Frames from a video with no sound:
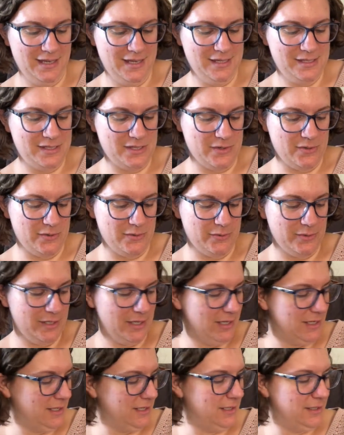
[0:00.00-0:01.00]
So
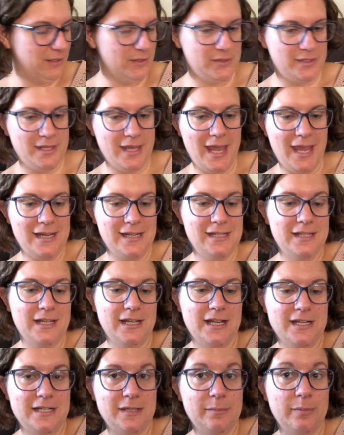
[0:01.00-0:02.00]
there's that, and
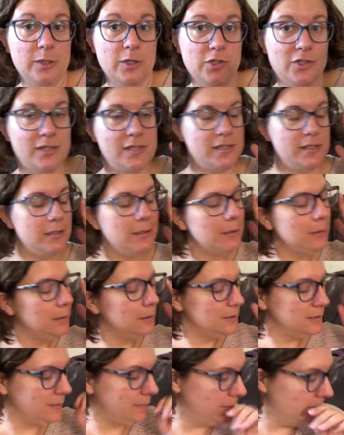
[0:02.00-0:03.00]
then I did purchase
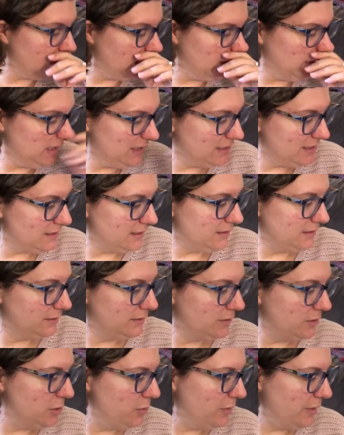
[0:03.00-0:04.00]
some things,
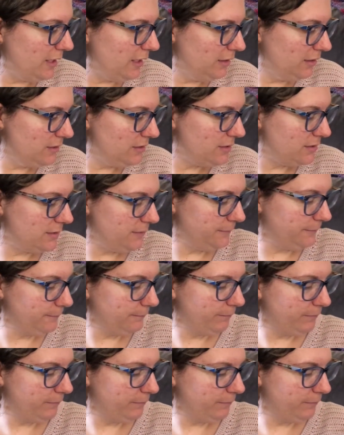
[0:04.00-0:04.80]
2 things.